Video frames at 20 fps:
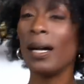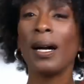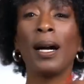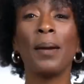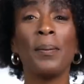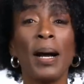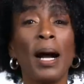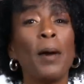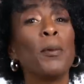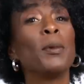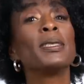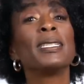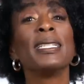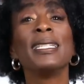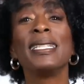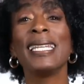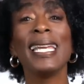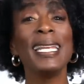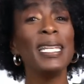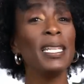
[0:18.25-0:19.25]
Um, I was
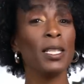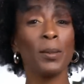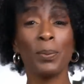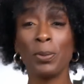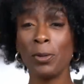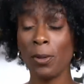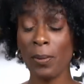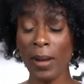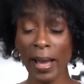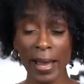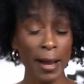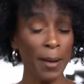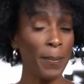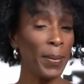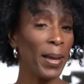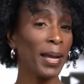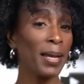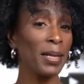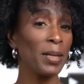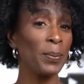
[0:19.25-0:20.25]
intending to pull my hair
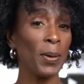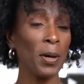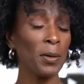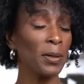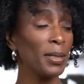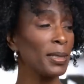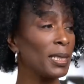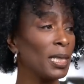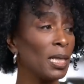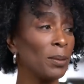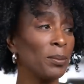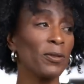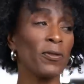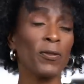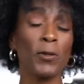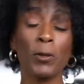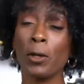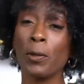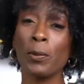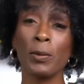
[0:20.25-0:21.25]
back in a ponytail, but
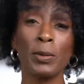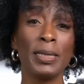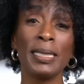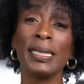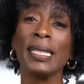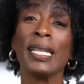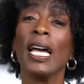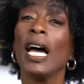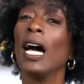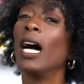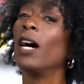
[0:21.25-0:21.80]
Florida would,